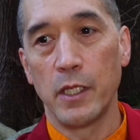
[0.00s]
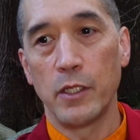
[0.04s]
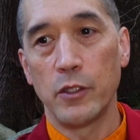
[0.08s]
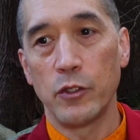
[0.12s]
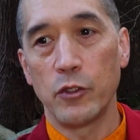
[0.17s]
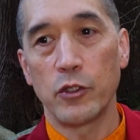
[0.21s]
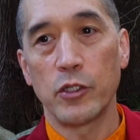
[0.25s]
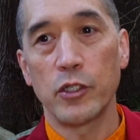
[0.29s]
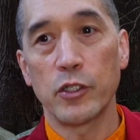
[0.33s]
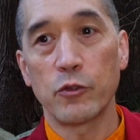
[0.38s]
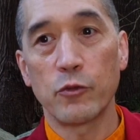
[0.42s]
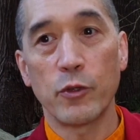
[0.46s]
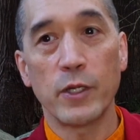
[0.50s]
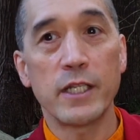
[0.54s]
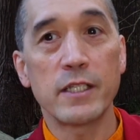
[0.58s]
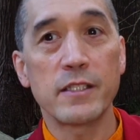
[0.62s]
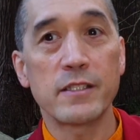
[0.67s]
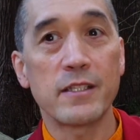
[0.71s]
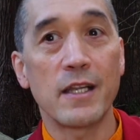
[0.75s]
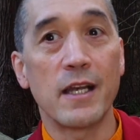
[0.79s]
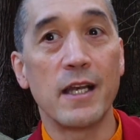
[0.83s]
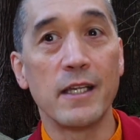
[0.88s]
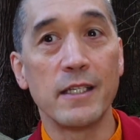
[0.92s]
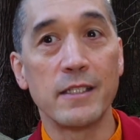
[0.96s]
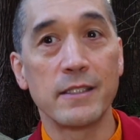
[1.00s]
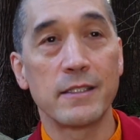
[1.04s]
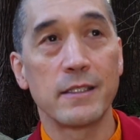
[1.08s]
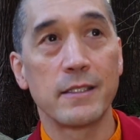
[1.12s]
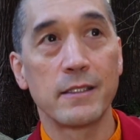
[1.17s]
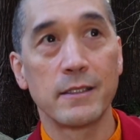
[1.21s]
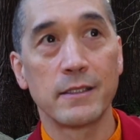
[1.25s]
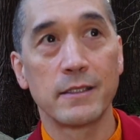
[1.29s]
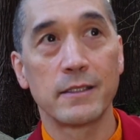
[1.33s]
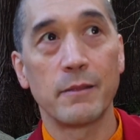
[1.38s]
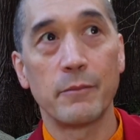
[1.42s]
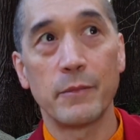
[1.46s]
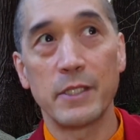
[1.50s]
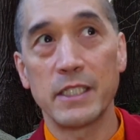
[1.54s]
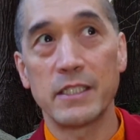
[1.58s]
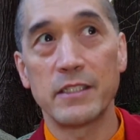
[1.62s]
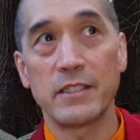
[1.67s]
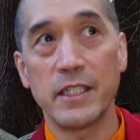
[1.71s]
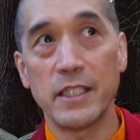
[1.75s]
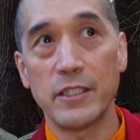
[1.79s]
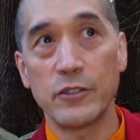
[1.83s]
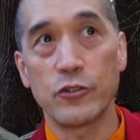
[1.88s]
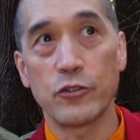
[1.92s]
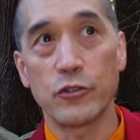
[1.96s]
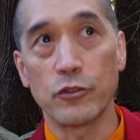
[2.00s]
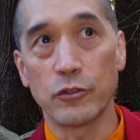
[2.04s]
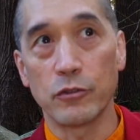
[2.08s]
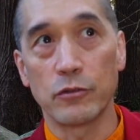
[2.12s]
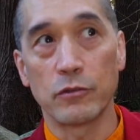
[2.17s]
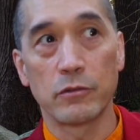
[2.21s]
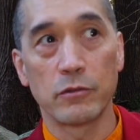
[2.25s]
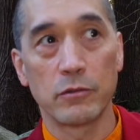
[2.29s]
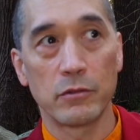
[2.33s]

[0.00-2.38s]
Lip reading: you can criticize somebody's teacher